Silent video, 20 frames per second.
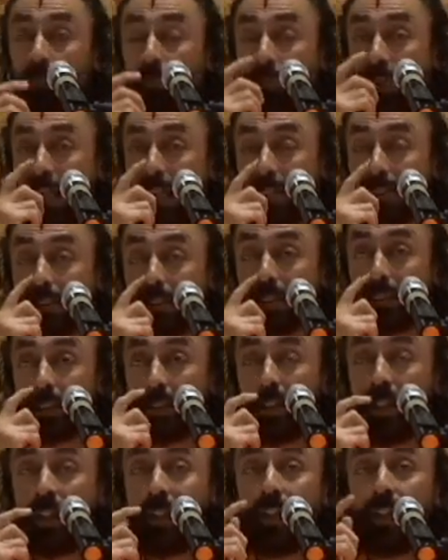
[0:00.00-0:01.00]
Plus,
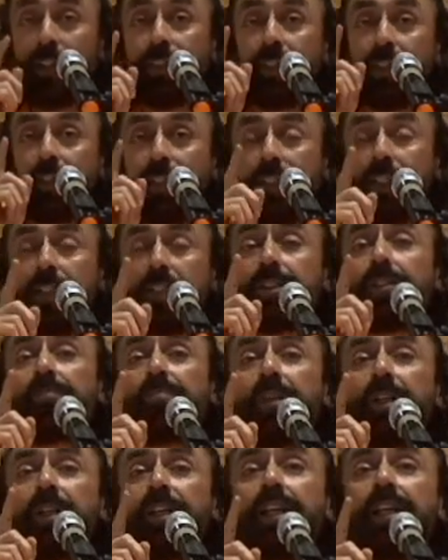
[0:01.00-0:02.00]
these
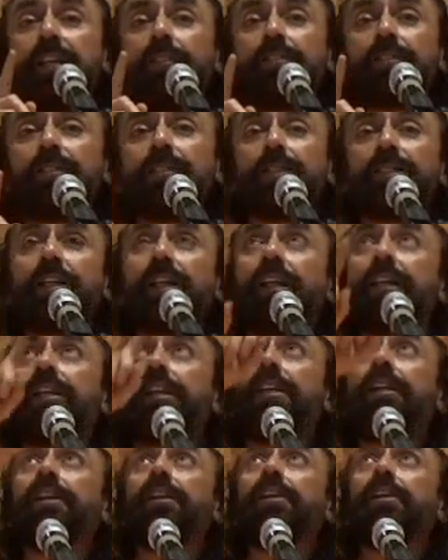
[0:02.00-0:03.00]
beliefs, they
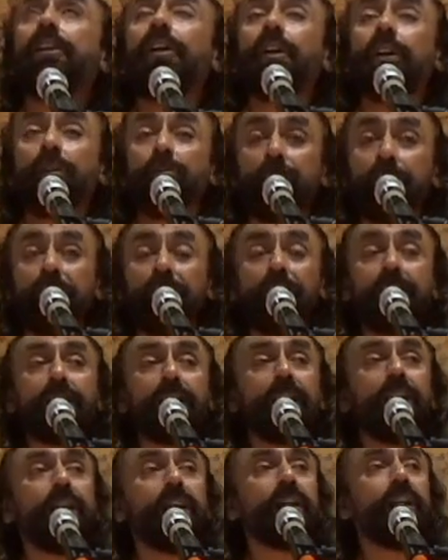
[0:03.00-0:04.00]

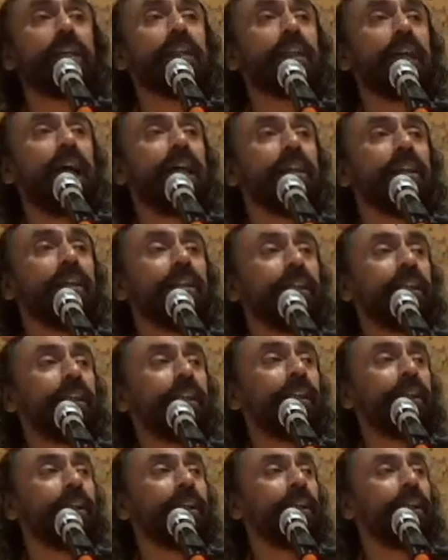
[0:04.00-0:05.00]
determine the
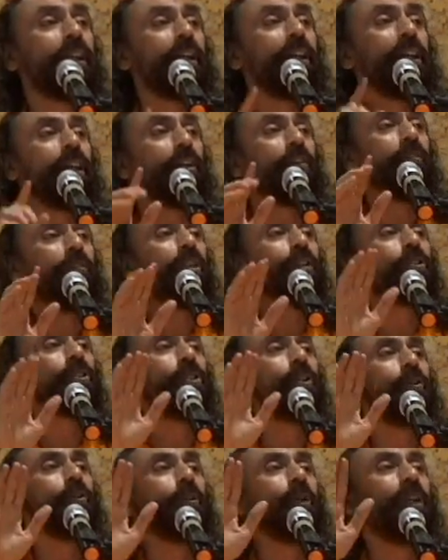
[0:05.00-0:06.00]
reality in
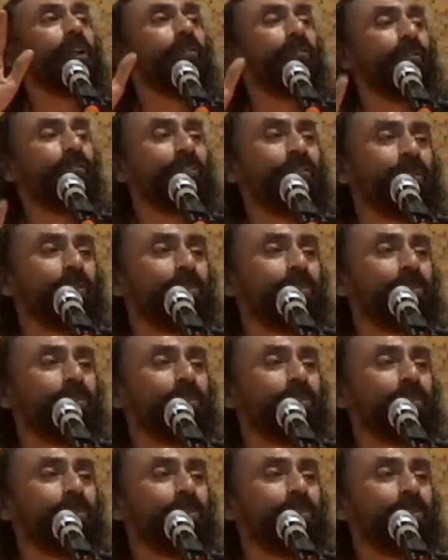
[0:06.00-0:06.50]
which you live.